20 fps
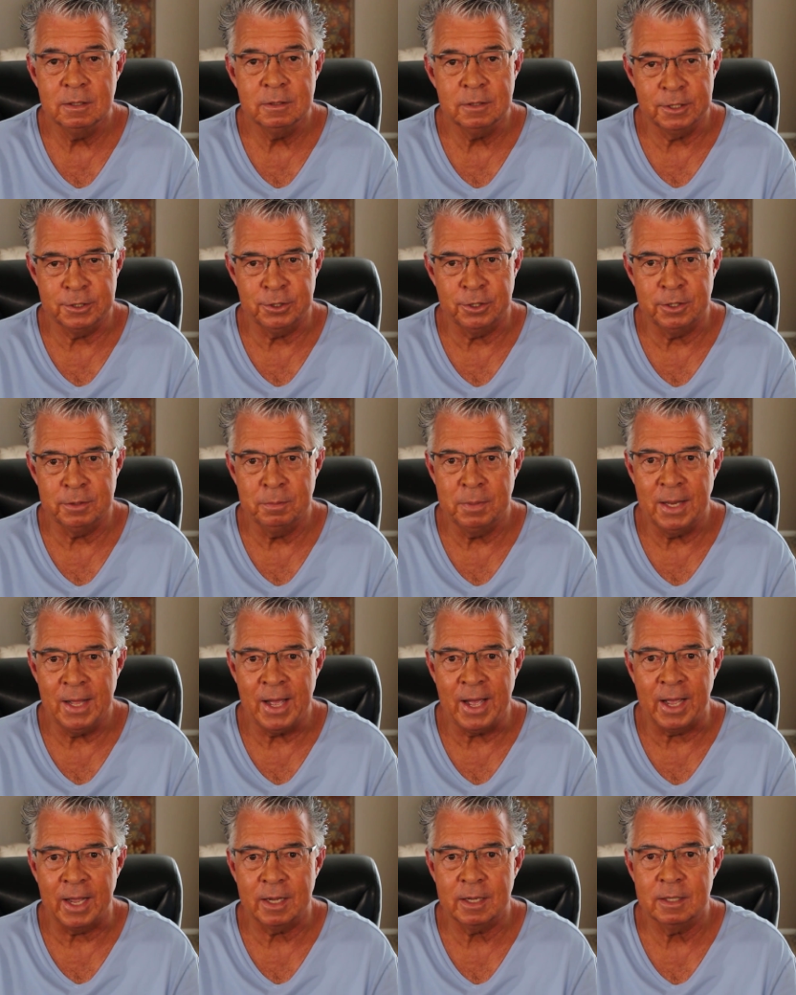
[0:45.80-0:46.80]
they turn
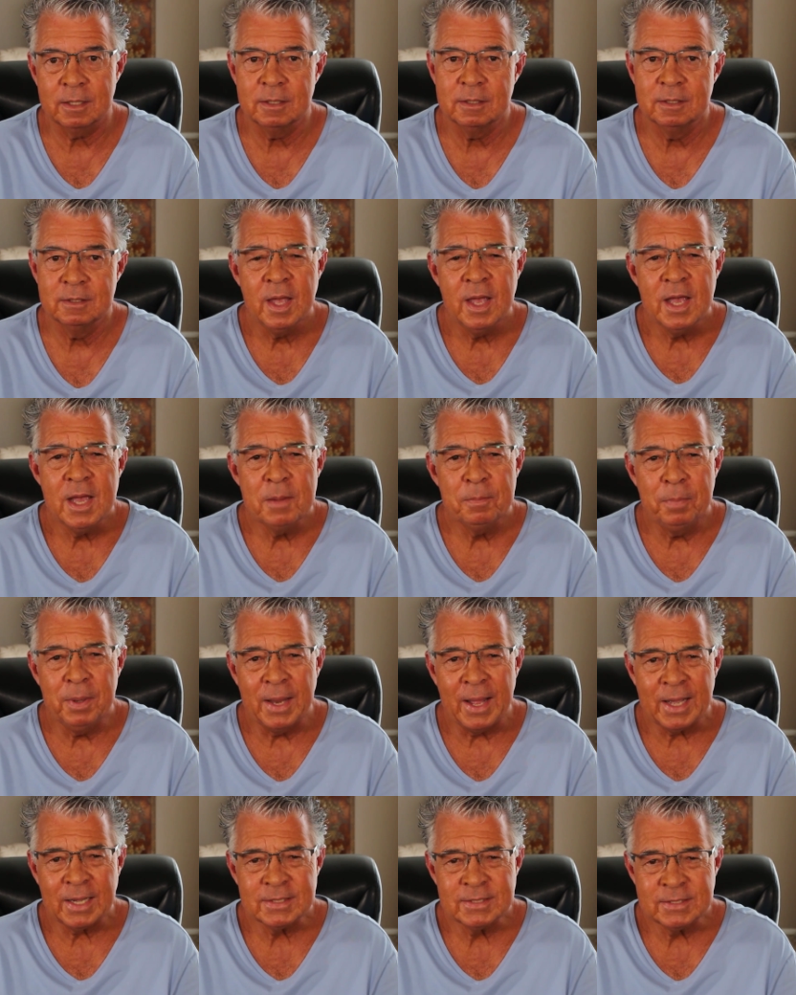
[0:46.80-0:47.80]
black.
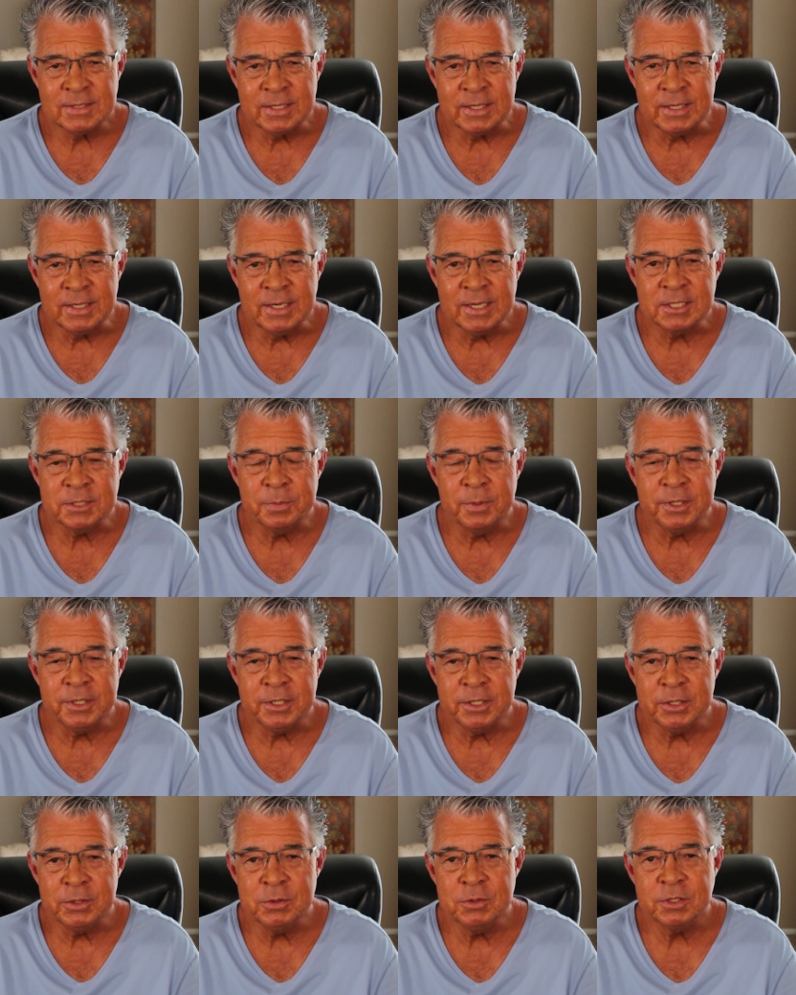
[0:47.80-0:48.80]
Black seed has been
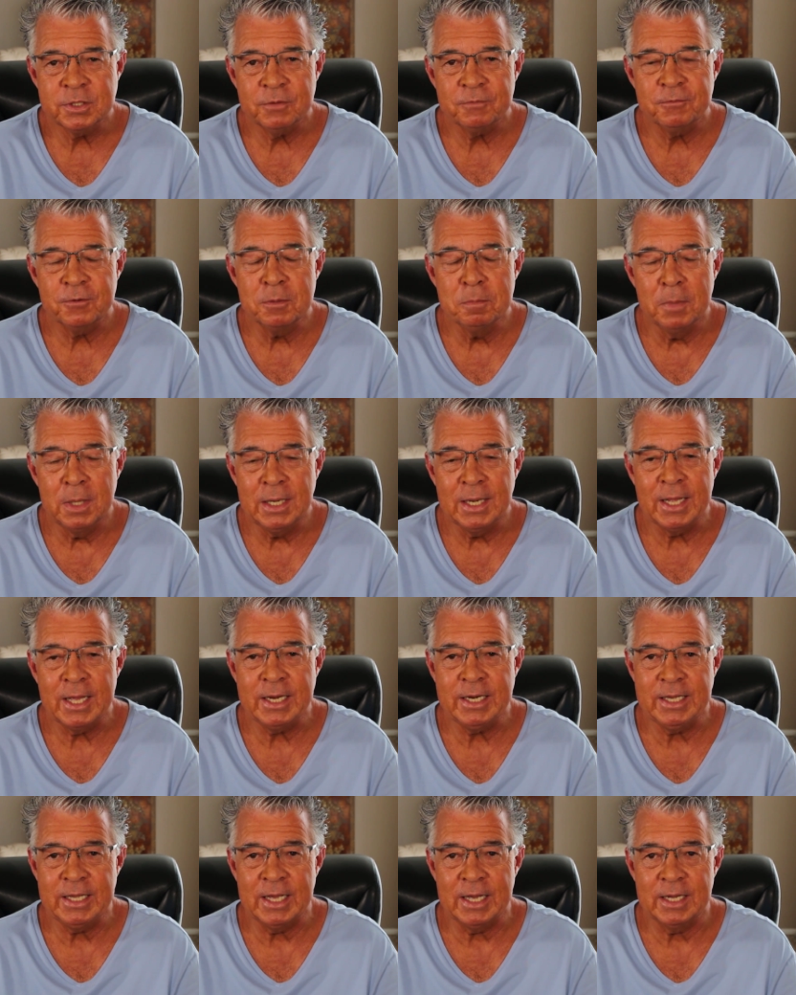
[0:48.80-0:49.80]
used for
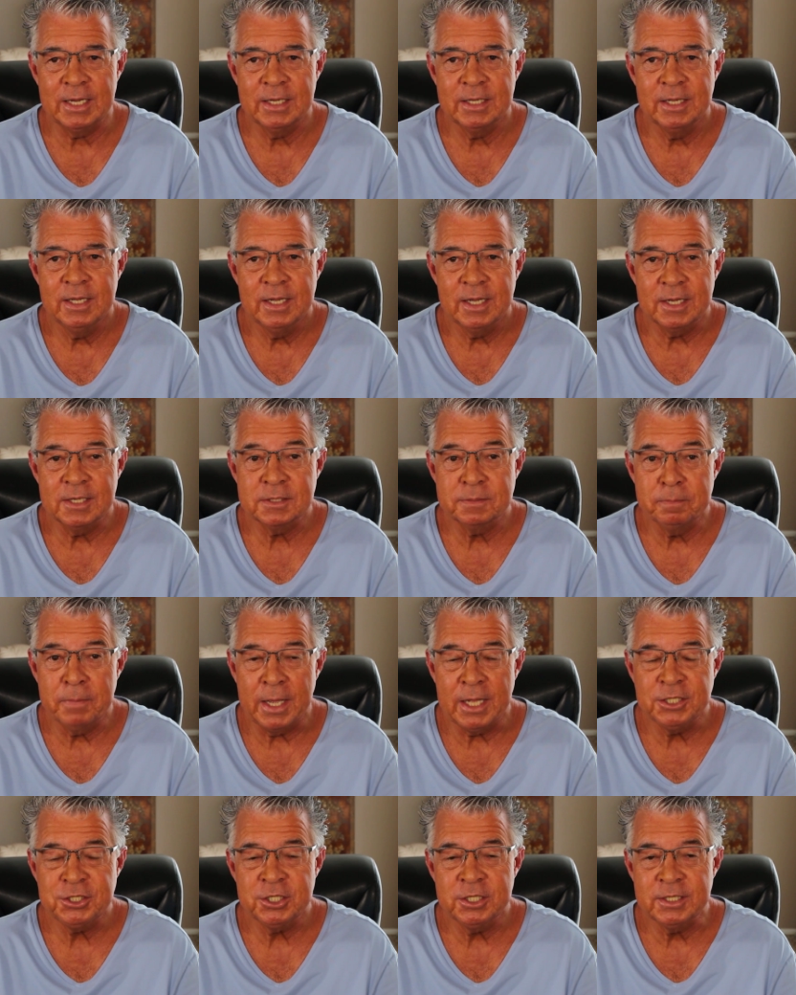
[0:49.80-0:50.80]
millennia, as
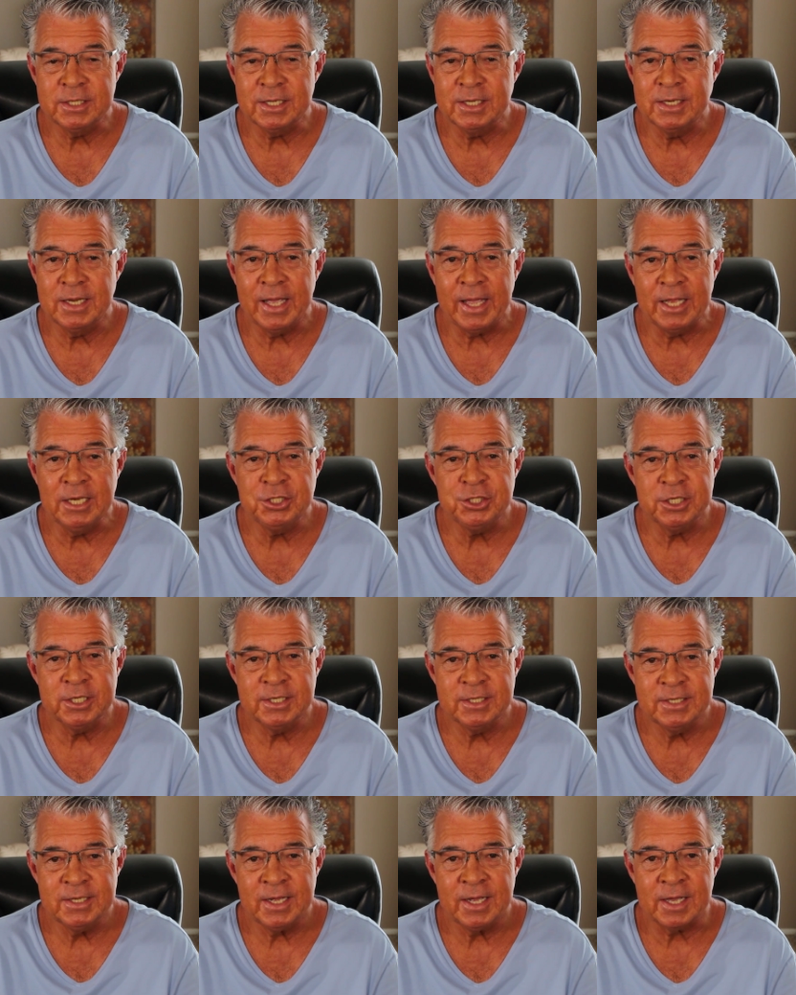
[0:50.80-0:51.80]
mentioned in
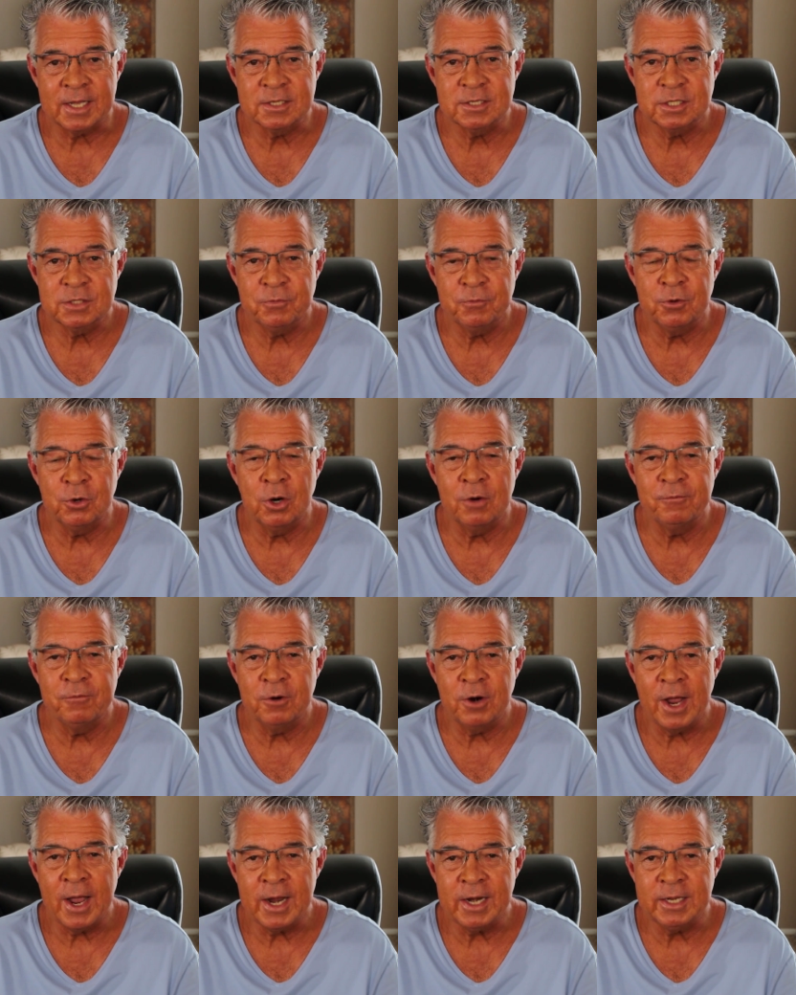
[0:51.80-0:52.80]
ancient texts, for a
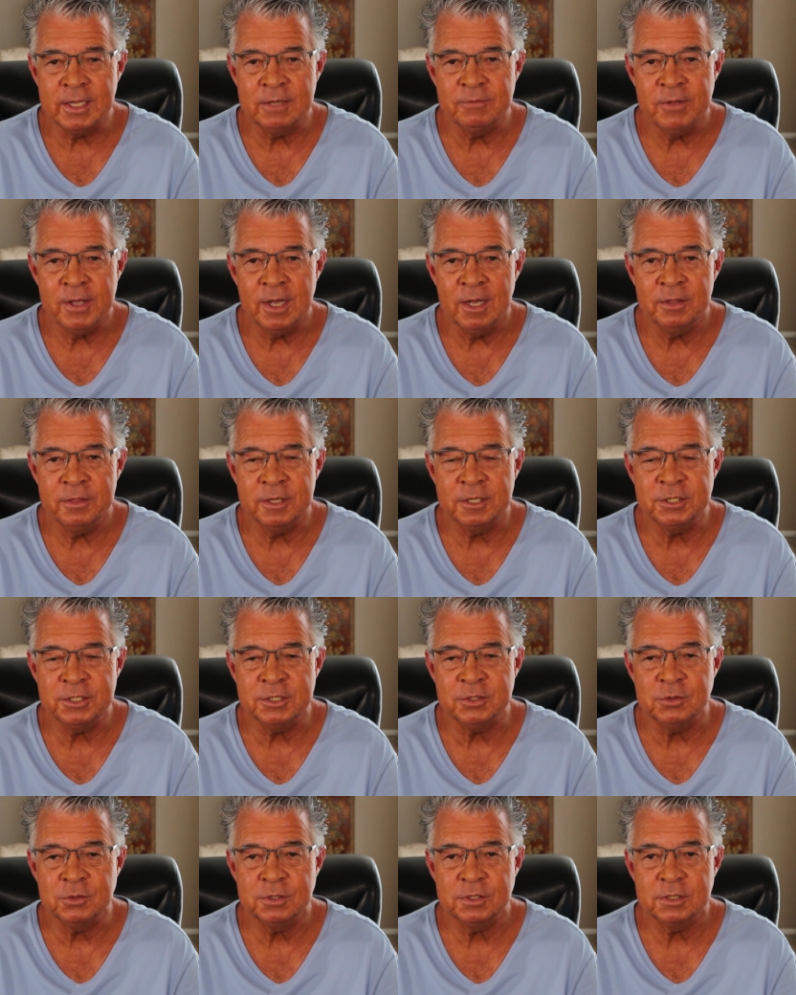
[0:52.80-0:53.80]
variety of health
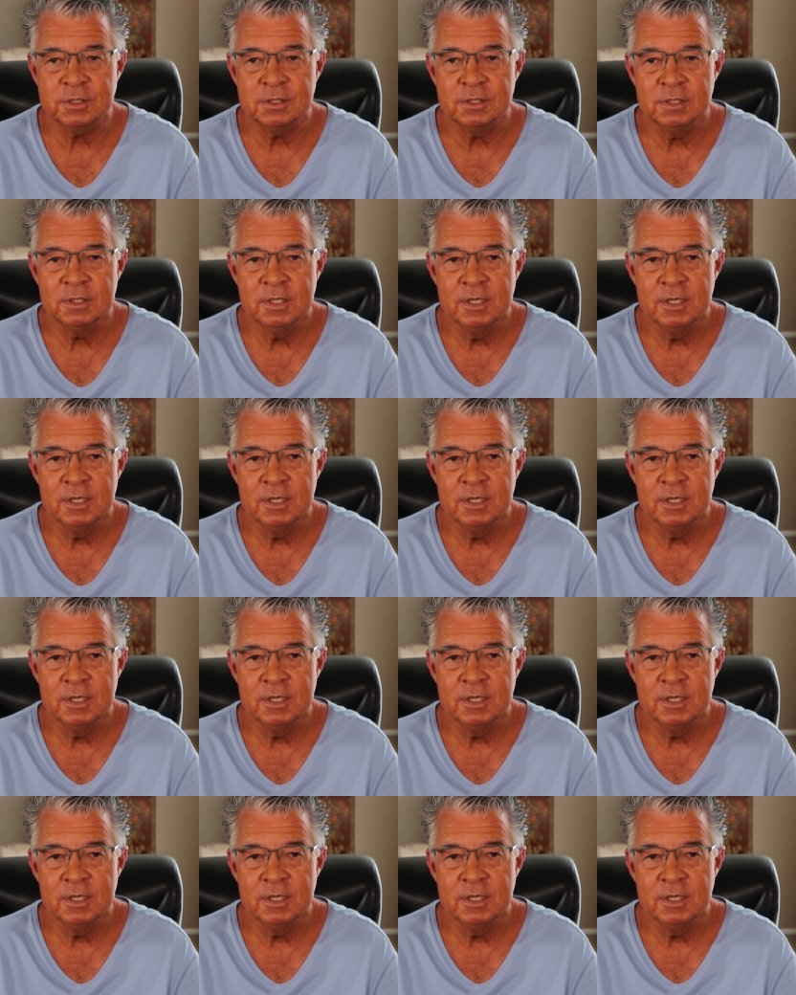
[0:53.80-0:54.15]
issues.